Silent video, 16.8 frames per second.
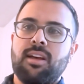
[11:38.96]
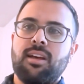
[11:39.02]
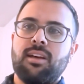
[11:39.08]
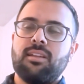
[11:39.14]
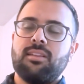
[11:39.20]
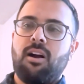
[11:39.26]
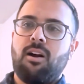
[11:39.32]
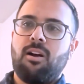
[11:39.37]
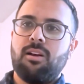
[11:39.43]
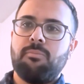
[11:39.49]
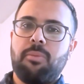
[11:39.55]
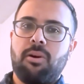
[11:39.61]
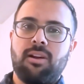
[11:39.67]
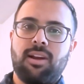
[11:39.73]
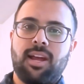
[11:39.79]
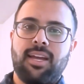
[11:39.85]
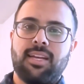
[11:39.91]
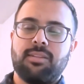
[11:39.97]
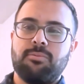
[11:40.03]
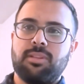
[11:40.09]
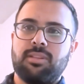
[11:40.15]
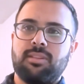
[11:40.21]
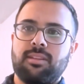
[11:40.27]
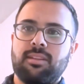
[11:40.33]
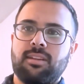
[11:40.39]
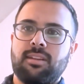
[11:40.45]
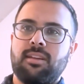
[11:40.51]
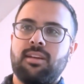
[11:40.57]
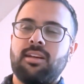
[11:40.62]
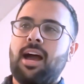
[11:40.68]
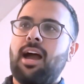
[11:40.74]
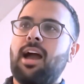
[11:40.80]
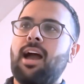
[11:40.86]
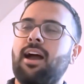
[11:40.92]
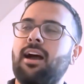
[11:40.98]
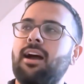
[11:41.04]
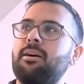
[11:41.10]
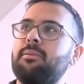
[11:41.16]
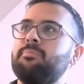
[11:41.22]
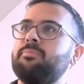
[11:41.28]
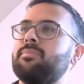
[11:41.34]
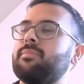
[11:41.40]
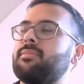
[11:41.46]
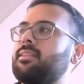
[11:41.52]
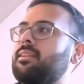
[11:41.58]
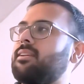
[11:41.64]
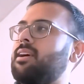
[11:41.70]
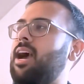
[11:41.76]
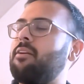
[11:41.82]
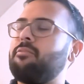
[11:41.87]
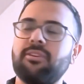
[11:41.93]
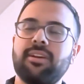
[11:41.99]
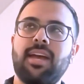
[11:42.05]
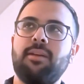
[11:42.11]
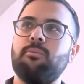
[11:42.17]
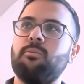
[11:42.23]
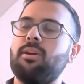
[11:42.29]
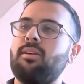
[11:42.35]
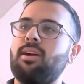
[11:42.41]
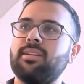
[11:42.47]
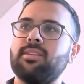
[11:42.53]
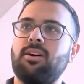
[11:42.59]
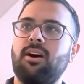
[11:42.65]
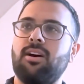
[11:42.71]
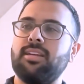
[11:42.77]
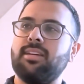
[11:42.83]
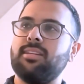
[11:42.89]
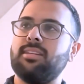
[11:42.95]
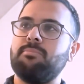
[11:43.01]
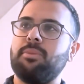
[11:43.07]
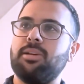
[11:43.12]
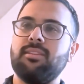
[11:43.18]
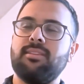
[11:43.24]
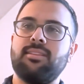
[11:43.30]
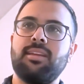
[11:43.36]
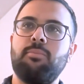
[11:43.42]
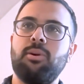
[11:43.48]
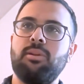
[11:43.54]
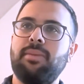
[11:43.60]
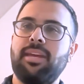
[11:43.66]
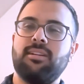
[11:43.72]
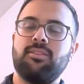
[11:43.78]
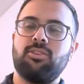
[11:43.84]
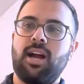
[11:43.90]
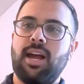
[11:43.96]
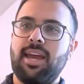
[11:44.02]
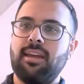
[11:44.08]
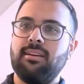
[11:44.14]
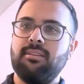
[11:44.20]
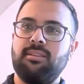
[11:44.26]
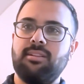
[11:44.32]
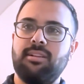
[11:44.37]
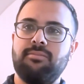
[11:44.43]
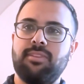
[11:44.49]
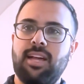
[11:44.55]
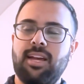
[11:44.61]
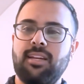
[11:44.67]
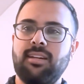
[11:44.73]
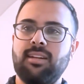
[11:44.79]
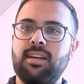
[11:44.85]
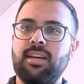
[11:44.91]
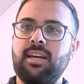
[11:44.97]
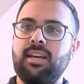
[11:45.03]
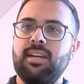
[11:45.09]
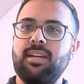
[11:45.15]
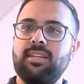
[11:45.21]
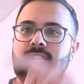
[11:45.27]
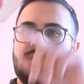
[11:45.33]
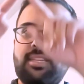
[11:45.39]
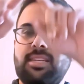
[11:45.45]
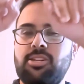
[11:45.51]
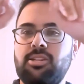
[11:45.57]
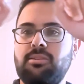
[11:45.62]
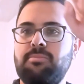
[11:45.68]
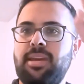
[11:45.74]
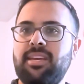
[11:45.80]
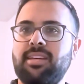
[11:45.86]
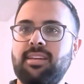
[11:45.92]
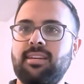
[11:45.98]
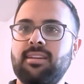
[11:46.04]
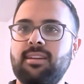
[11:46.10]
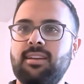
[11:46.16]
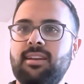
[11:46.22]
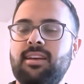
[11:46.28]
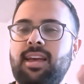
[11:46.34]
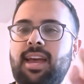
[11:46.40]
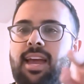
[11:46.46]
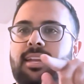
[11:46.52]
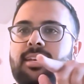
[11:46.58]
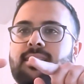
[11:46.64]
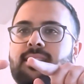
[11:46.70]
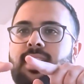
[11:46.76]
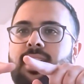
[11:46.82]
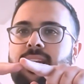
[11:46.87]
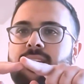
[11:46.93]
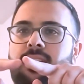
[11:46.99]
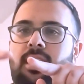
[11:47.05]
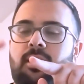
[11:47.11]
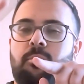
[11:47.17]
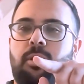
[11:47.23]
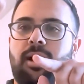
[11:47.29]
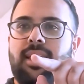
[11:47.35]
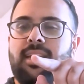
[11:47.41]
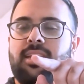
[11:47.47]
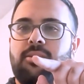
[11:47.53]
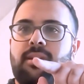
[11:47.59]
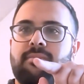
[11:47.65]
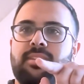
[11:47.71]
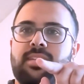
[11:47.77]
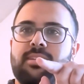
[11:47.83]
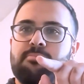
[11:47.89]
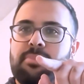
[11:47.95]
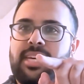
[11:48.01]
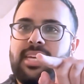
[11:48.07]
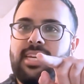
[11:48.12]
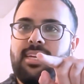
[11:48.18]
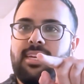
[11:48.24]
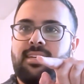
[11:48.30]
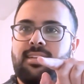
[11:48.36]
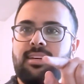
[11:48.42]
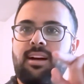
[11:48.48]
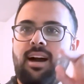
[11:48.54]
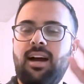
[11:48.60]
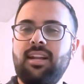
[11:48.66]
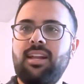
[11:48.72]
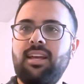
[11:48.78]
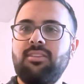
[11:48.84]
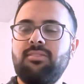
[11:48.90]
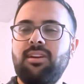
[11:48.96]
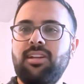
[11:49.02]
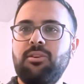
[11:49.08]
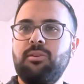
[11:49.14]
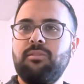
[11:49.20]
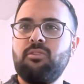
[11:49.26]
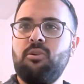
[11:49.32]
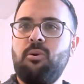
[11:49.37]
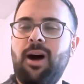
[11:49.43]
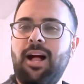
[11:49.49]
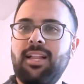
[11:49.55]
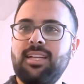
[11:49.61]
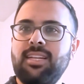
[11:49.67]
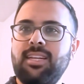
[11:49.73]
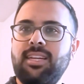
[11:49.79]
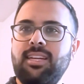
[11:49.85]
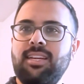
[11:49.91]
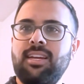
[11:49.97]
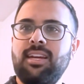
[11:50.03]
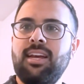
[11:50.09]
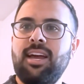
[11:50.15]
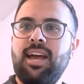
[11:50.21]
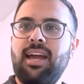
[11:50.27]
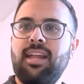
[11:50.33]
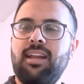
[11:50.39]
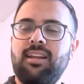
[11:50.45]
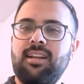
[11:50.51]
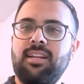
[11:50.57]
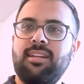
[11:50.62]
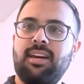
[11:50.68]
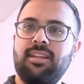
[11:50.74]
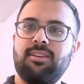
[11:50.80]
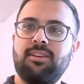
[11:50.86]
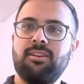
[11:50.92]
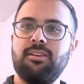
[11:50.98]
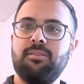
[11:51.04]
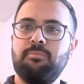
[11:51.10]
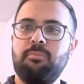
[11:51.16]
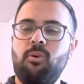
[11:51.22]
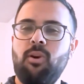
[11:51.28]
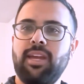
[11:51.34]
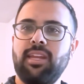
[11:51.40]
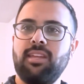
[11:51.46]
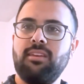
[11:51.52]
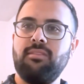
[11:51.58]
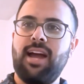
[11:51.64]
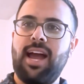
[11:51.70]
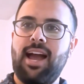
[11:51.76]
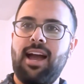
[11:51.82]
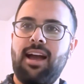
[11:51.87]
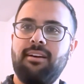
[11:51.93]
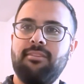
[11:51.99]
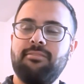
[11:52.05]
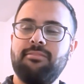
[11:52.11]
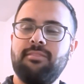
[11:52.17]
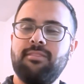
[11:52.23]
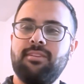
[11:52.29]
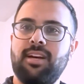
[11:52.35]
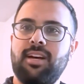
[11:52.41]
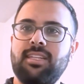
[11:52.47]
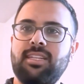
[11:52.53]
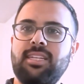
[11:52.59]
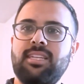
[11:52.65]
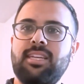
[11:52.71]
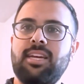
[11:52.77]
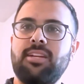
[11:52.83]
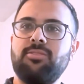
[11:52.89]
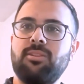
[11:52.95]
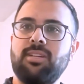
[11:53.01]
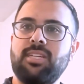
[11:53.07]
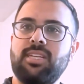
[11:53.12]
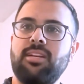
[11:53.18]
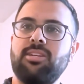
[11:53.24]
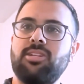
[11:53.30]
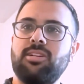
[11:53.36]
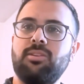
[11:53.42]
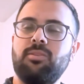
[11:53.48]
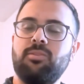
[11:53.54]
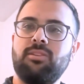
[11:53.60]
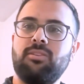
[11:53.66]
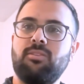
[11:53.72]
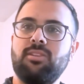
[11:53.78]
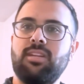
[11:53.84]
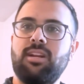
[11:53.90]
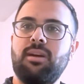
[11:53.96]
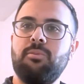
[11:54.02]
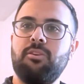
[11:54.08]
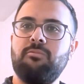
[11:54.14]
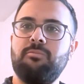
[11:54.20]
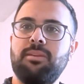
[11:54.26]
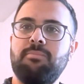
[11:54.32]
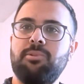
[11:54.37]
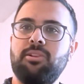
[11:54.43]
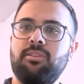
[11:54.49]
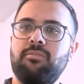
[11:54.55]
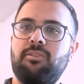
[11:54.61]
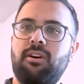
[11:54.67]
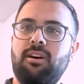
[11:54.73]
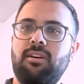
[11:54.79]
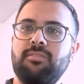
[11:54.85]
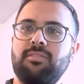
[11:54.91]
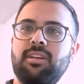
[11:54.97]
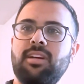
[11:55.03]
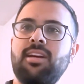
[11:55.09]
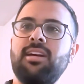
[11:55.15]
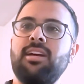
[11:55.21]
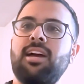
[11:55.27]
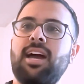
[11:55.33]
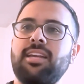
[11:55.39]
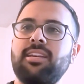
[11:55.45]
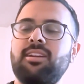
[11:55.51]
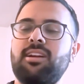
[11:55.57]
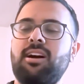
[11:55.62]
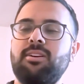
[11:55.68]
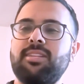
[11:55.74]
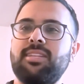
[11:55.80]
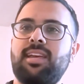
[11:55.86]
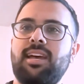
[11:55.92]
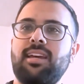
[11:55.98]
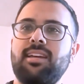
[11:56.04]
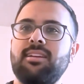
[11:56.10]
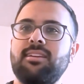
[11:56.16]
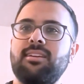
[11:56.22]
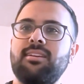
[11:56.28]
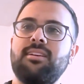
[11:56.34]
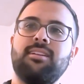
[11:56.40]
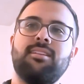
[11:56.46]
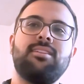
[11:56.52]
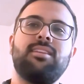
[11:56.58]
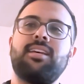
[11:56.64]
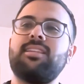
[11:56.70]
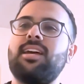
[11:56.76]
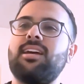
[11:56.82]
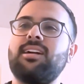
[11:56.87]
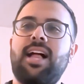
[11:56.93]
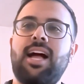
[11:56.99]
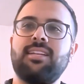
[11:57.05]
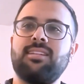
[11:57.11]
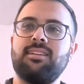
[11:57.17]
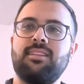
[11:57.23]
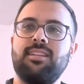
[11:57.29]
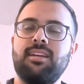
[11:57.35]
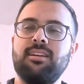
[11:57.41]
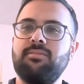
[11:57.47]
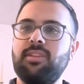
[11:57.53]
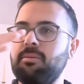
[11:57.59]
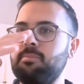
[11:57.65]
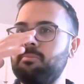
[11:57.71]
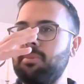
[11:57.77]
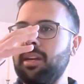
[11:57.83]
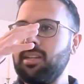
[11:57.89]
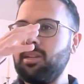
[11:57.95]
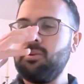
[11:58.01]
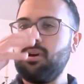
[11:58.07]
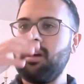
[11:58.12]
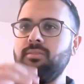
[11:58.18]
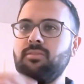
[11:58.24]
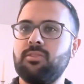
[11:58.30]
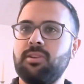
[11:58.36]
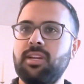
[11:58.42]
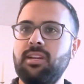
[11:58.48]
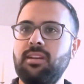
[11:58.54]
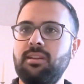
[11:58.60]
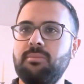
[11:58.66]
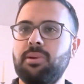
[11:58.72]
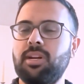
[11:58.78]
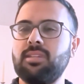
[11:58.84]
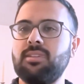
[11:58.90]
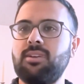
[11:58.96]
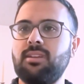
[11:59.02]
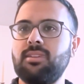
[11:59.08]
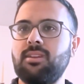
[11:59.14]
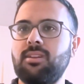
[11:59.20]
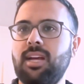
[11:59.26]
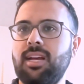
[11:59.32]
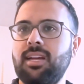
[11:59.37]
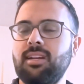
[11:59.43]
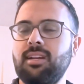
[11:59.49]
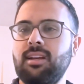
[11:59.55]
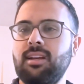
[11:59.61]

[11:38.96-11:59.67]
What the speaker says: hard part, I guess, with I forget where I saw this, but someone made a triangle of like decision making. And it's like on one end you have speed, on another end you have quality, and on another point you have decentralization or the number of people involved. And it's like that classic thing of like pick 2 out of 3, but it's also like